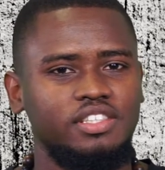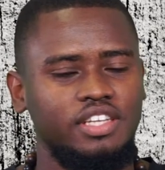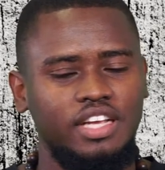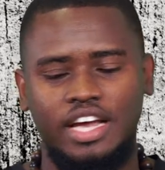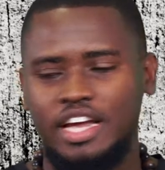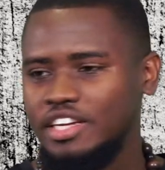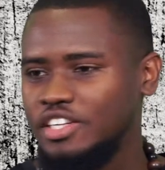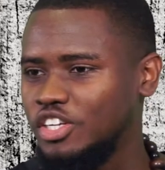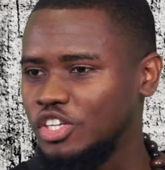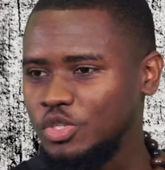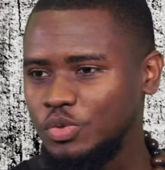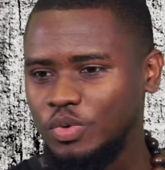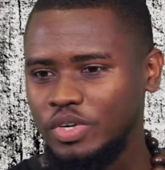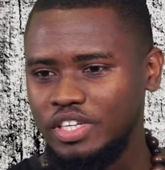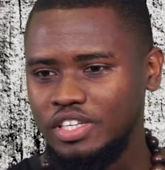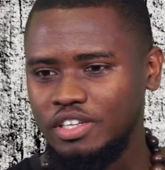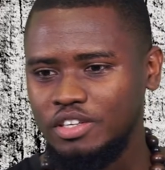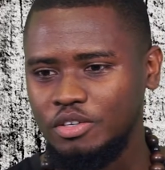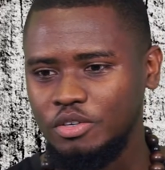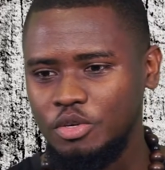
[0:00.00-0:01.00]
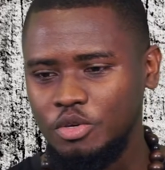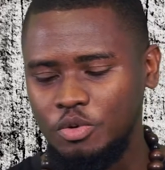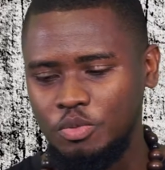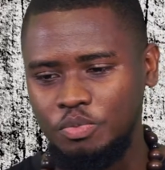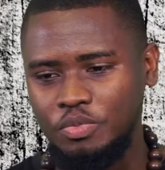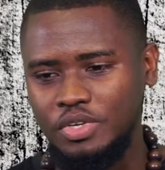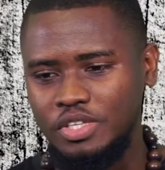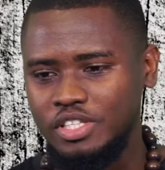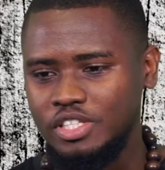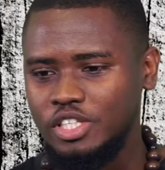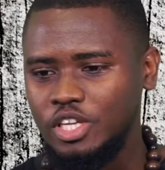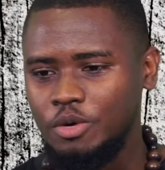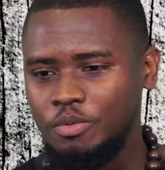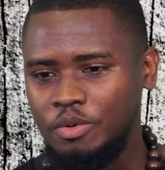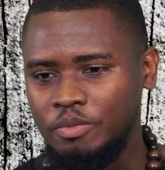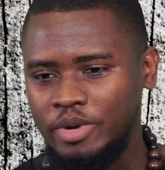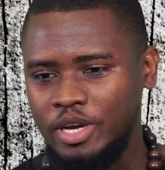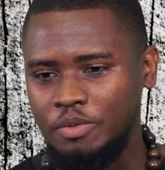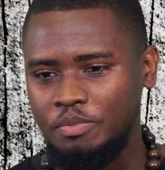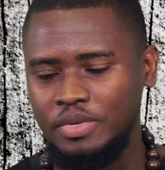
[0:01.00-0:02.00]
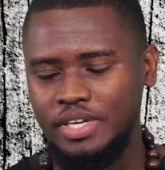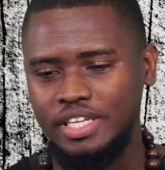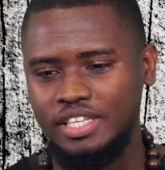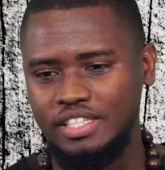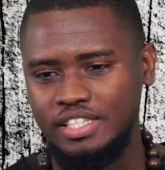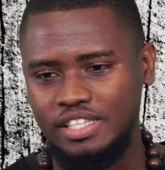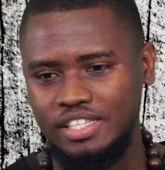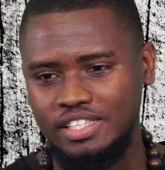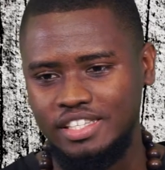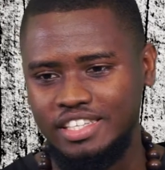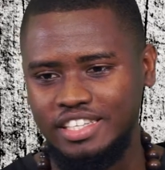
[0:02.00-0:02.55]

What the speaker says: I just want to put some of my paintings